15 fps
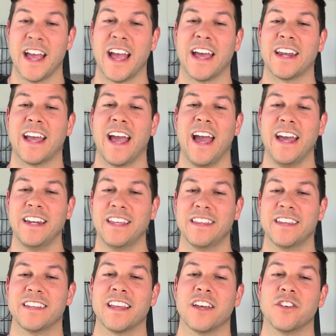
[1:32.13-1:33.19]
And
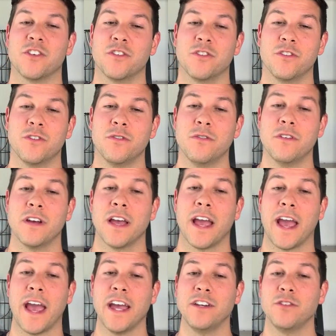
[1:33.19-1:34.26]
anything that you
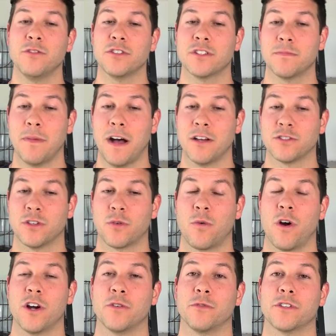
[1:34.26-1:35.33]
and your spouse
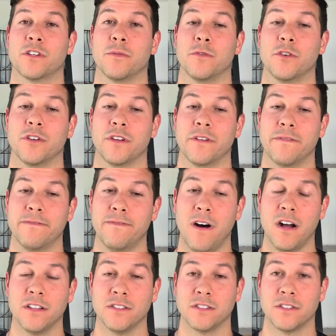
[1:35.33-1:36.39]
acquired with community
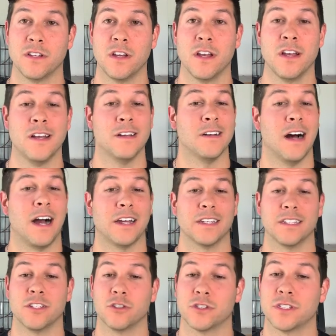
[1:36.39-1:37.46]
funds, i.e.
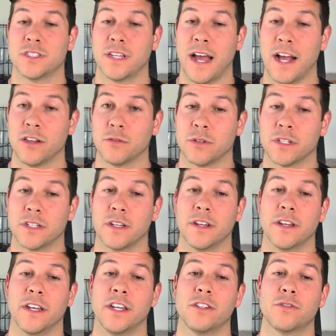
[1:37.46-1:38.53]
your salary,
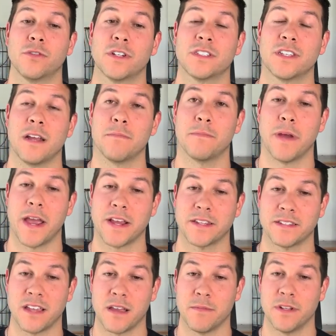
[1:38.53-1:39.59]
interest on bank
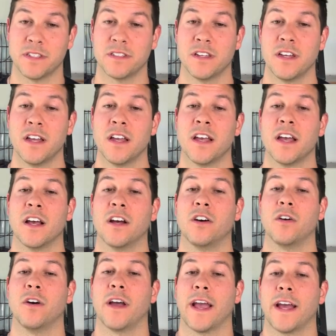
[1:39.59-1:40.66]
statements,
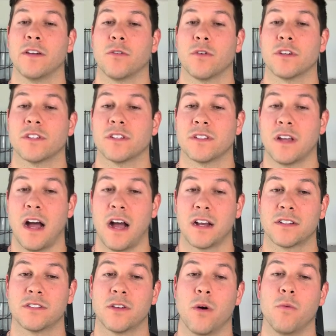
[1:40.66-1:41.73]
and or
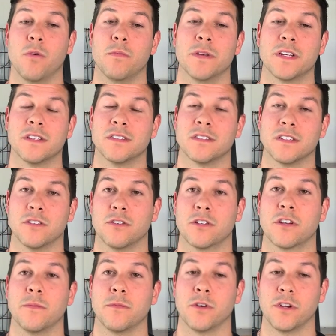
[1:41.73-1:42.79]
stocks will be considered
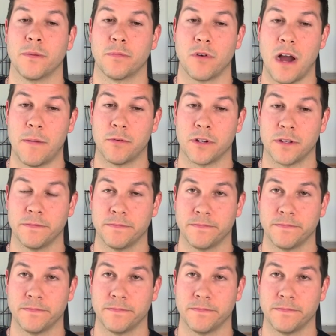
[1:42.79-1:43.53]
community property.